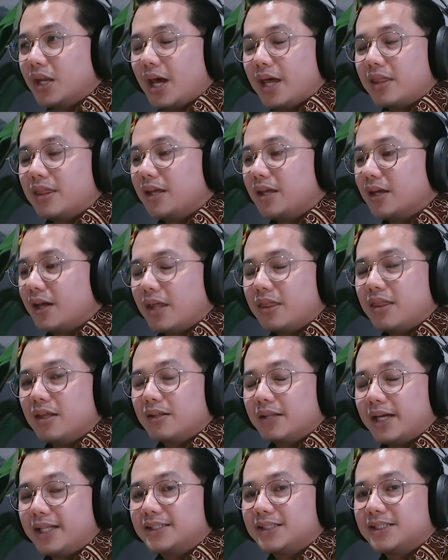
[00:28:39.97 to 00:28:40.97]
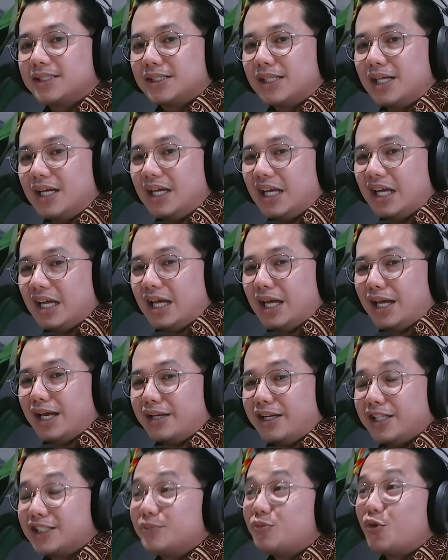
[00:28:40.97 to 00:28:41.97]
I think
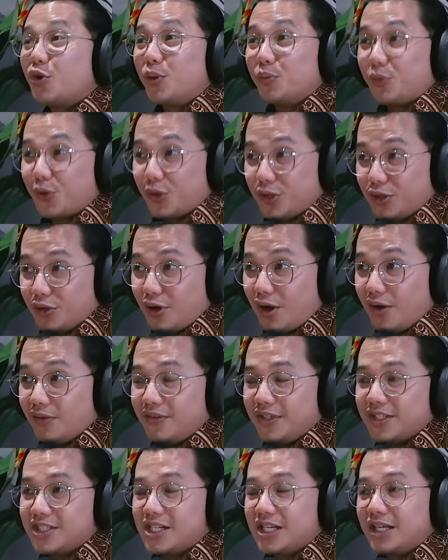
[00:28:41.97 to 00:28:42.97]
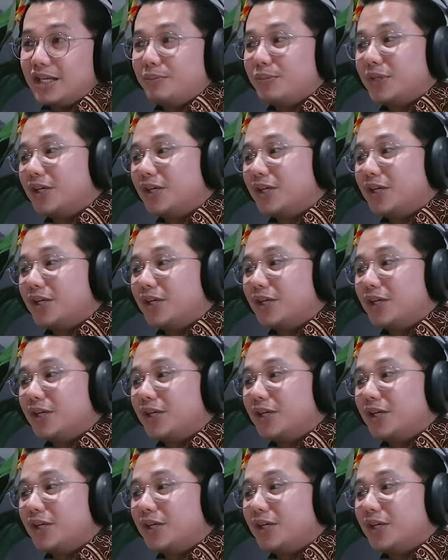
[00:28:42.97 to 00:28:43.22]
that's more important, obviously.